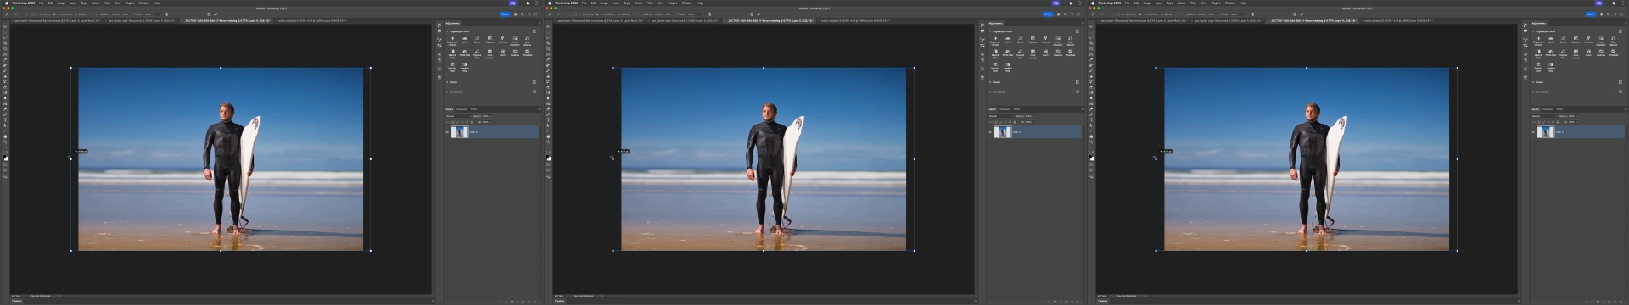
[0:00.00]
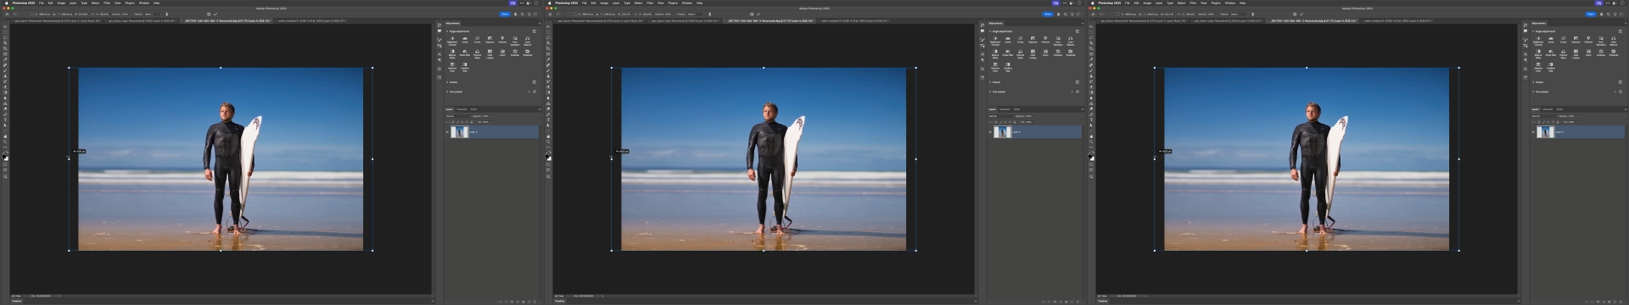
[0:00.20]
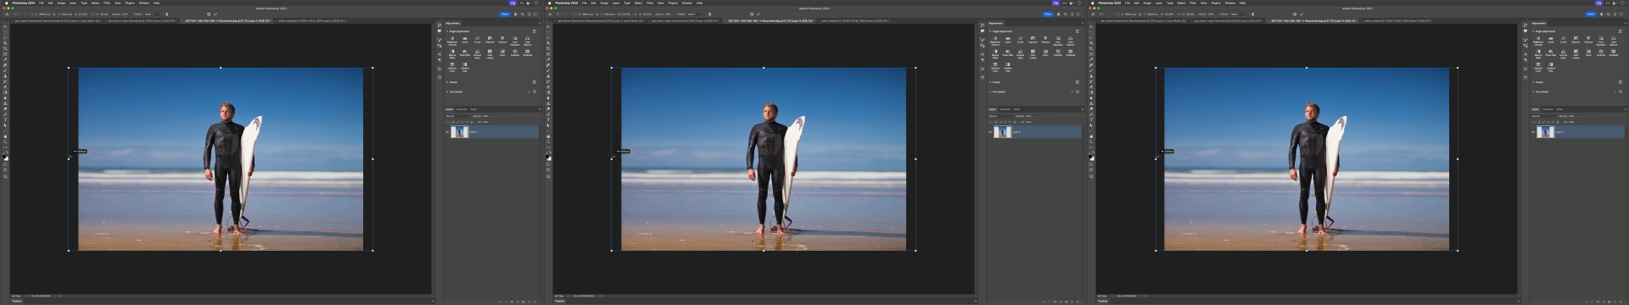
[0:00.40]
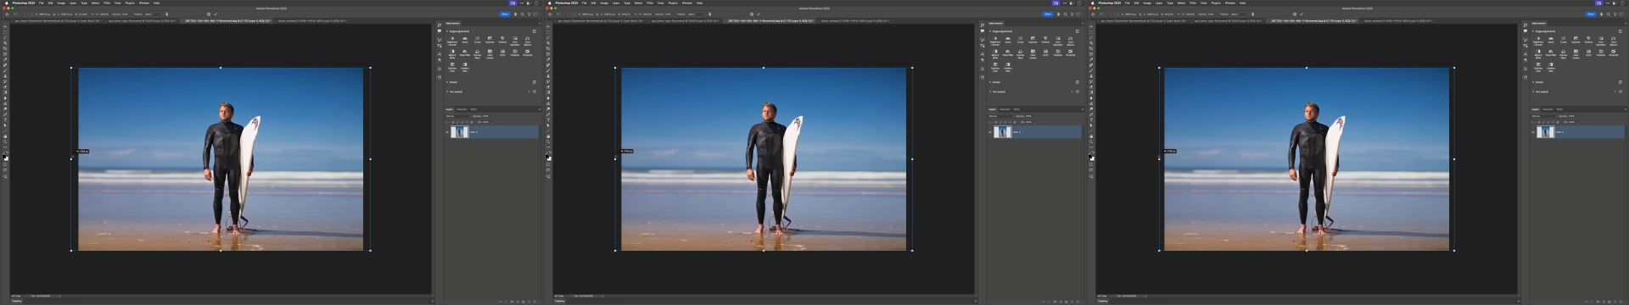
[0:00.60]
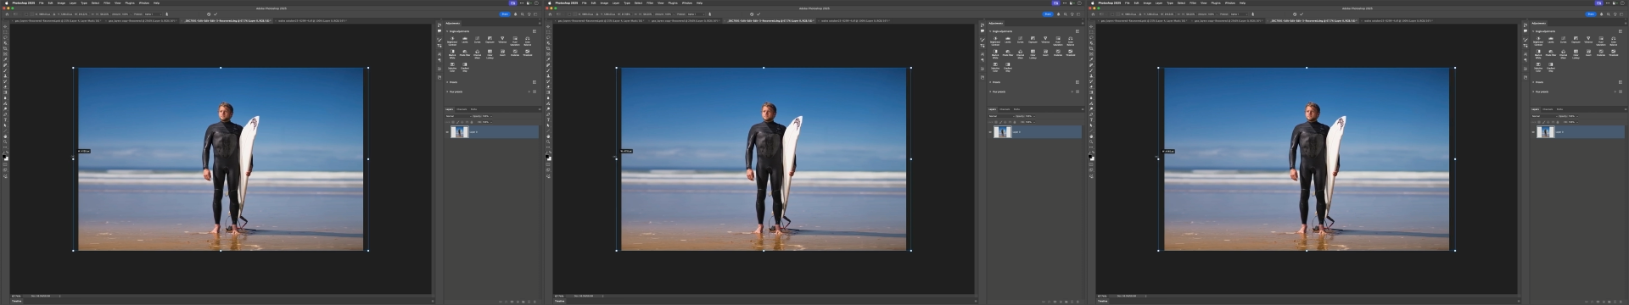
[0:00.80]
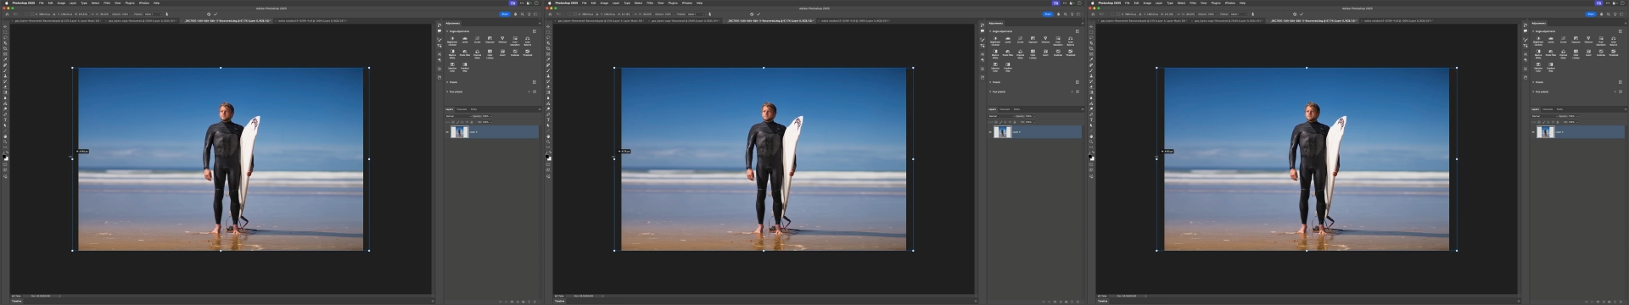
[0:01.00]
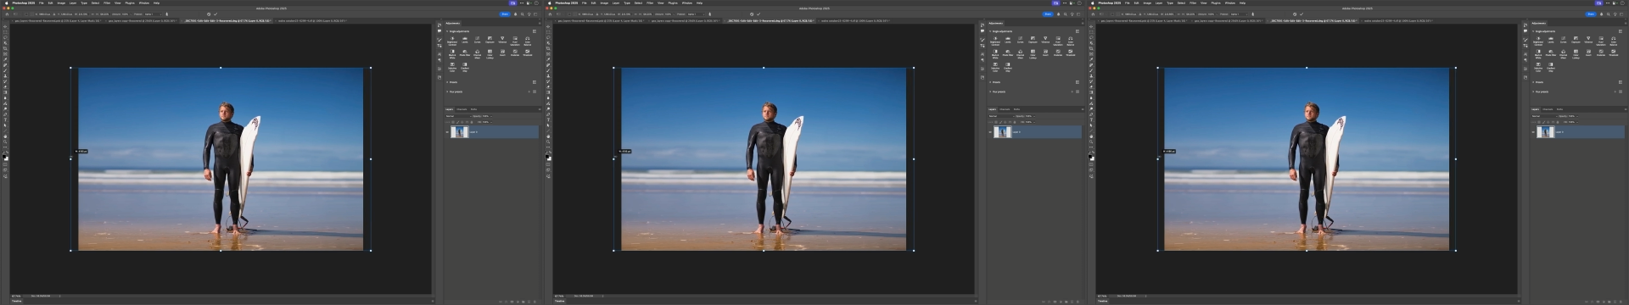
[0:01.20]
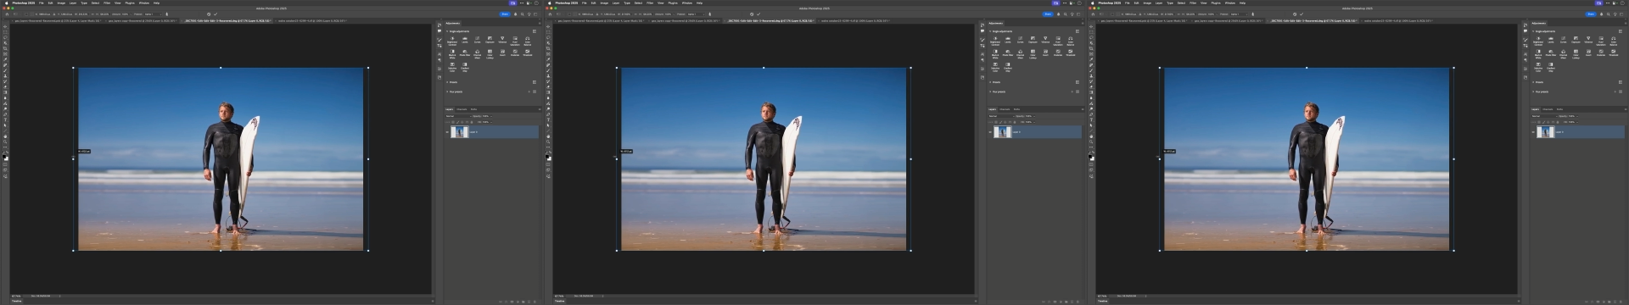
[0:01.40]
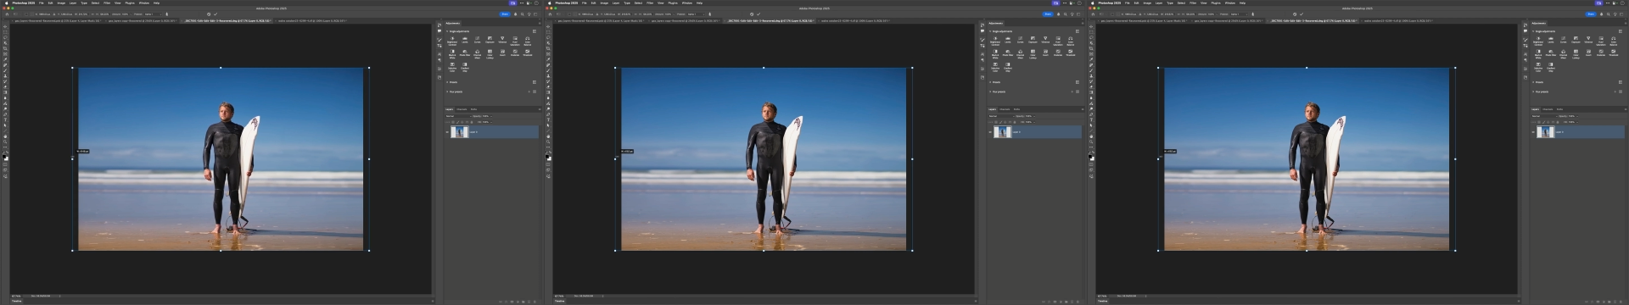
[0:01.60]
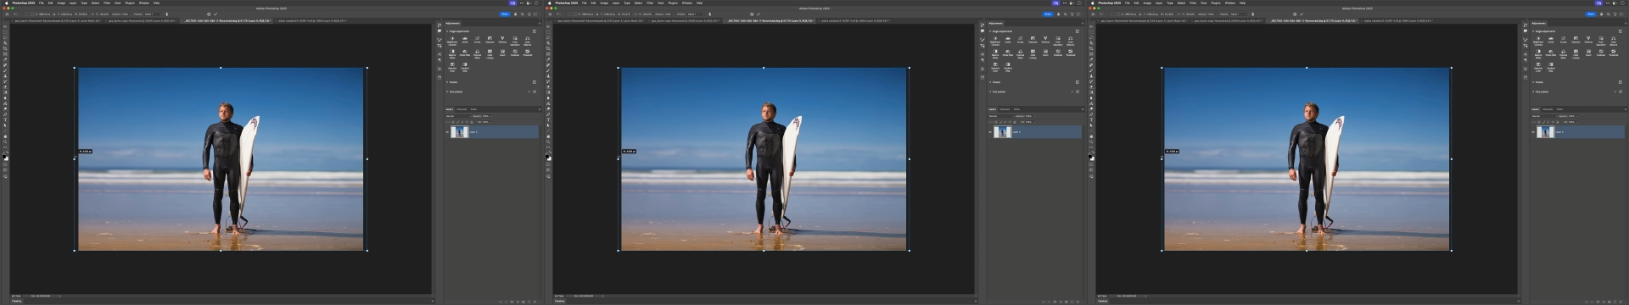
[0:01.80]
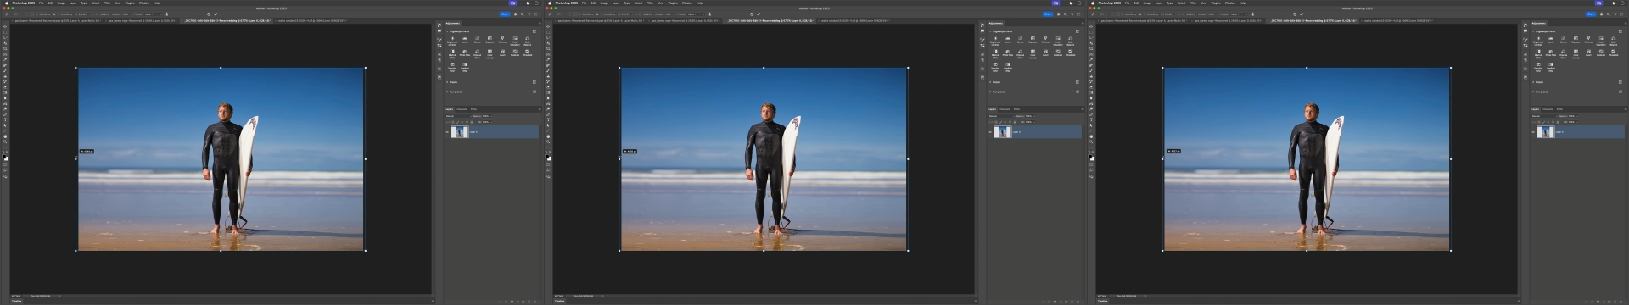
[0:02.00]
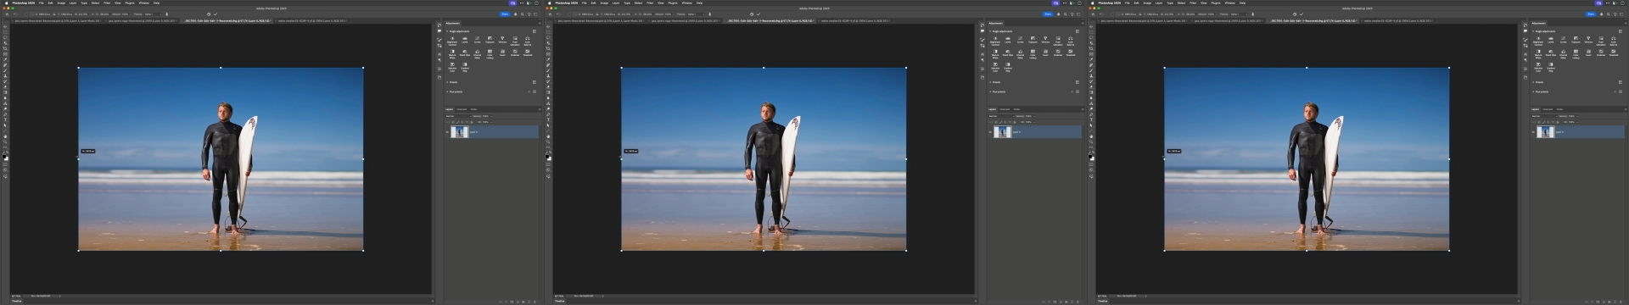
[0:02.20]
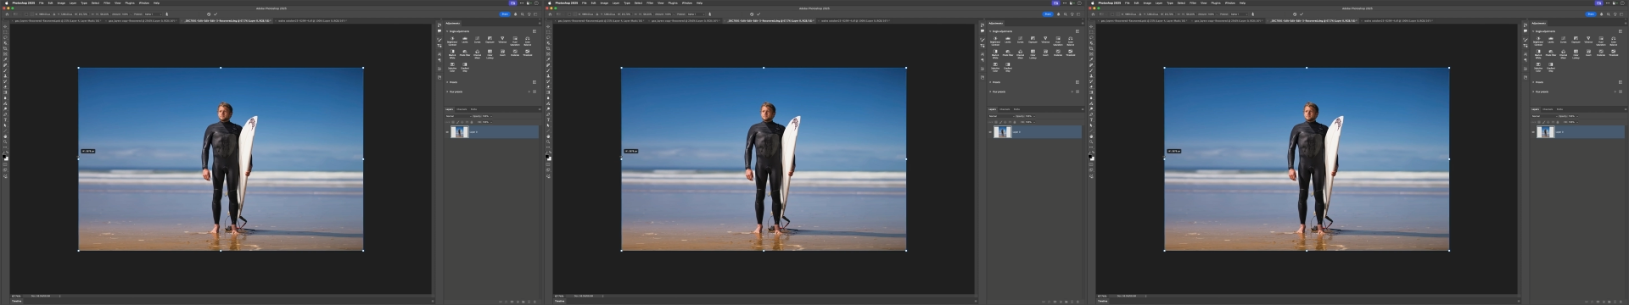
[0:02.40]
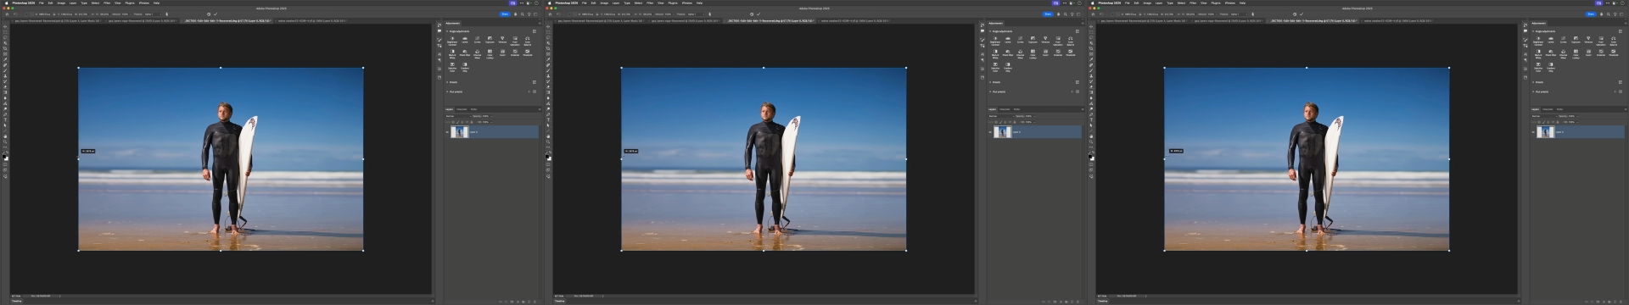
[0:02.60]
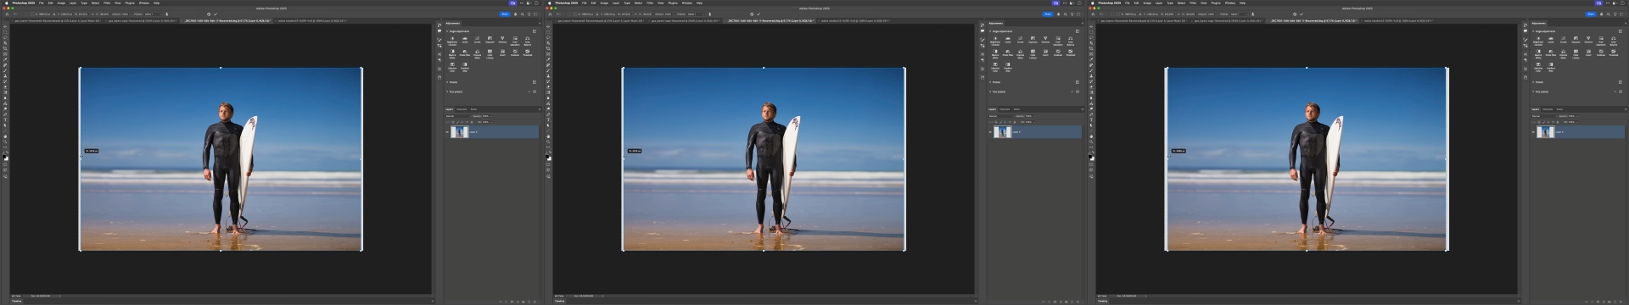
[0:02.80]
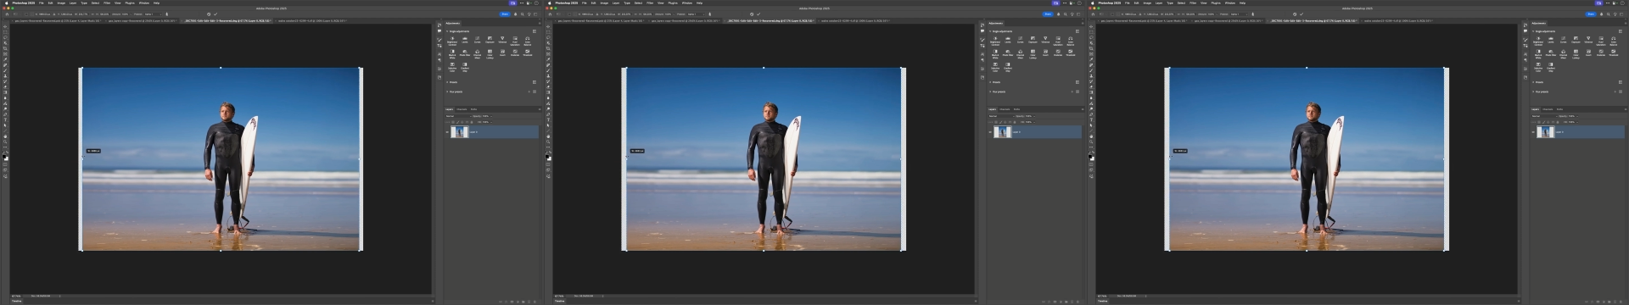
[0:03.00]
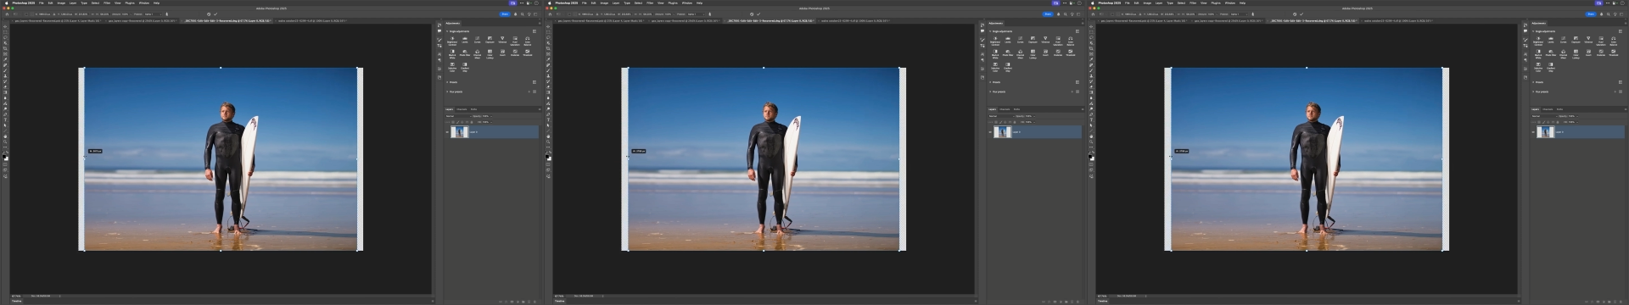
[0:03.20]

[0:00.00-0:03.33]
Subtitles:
[unreadable: no face in view]